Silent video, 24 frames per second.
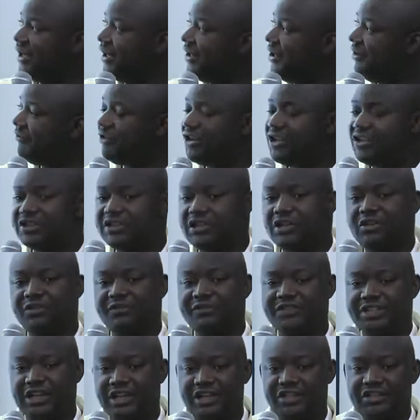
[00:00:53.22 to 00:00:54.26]
different set
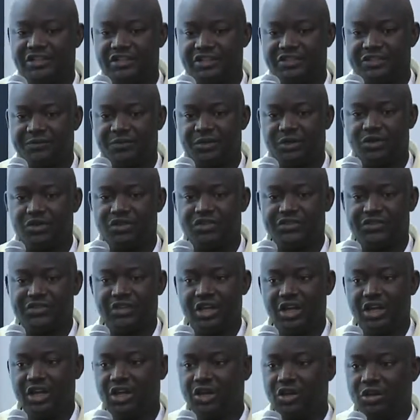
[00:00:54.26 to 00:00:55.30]
of challenges because
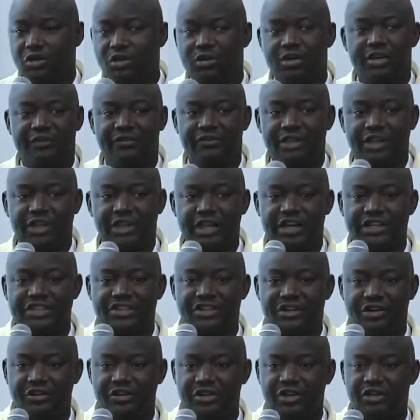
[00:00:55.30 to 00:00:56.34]
you don't have the
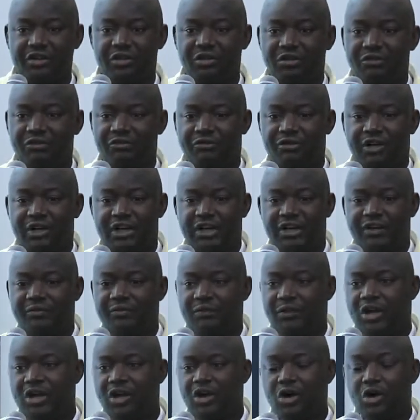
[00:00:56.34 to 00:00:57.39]
luxury of
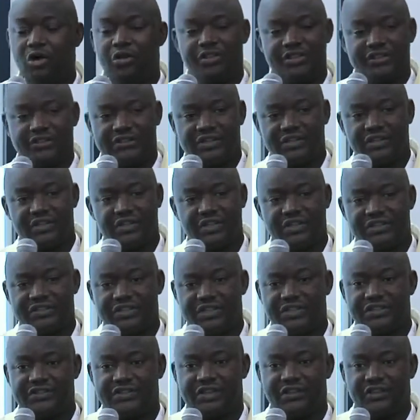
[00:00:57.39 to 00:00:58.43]
all the
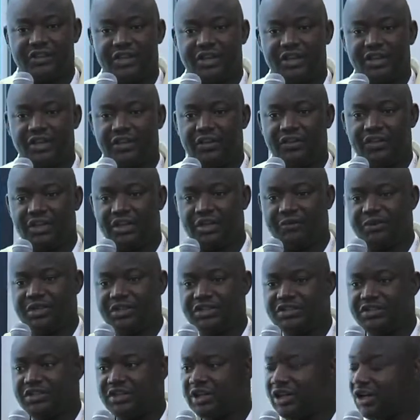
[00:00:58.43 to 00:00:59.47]
scenes in the
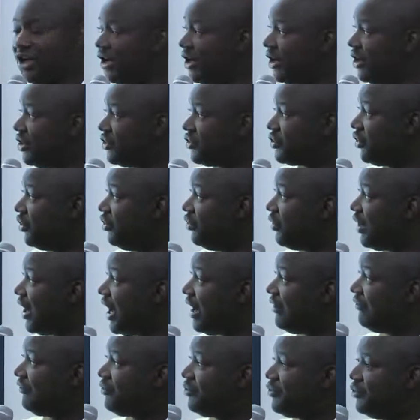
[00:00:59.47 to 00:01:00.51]
image. So you
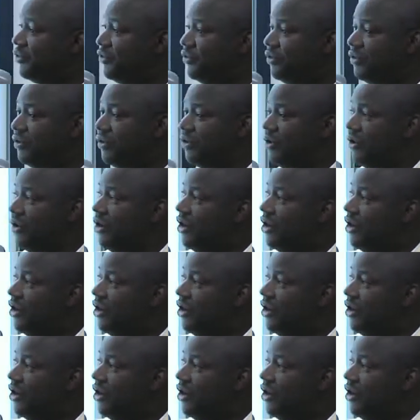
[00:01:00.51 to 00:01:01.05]
have to